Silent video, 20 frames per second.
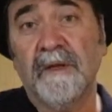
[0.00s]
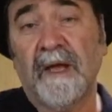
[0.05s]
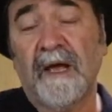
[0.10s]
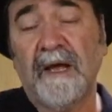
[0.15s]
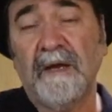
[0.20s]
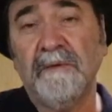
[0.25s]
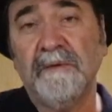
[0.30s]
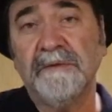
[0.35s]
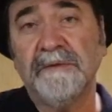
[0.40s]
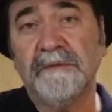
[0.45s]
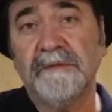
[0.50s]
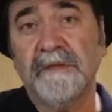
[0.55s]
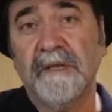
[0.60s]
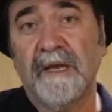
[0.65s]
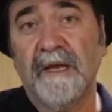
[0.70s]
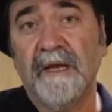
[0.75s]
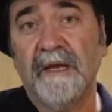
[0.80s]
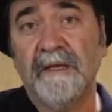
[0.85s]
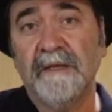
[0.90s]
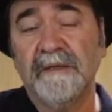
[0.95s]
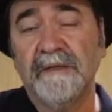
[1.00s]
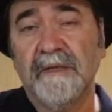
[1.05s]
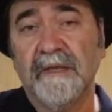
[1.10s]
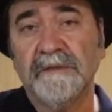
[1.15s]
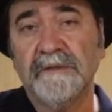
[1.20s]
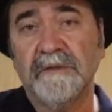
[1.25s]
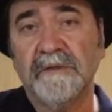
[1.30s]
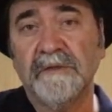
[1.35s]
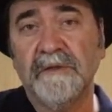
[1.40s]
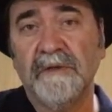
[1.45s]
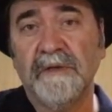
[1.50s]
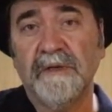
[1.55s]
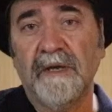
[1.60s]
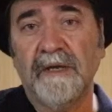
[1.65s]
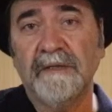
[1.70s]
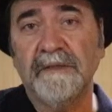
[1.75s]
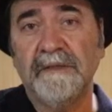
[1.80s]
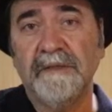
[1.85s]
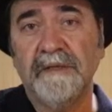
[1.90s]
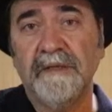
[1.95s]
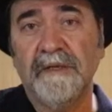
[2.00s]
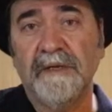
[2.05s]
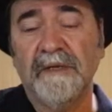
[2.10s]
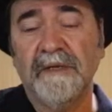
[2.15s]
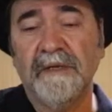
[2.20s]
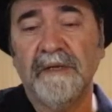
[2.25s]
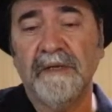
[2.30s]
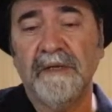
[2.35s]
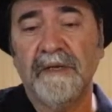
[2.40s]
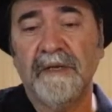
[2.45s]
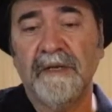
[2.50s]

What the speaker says: I would say that's a good idea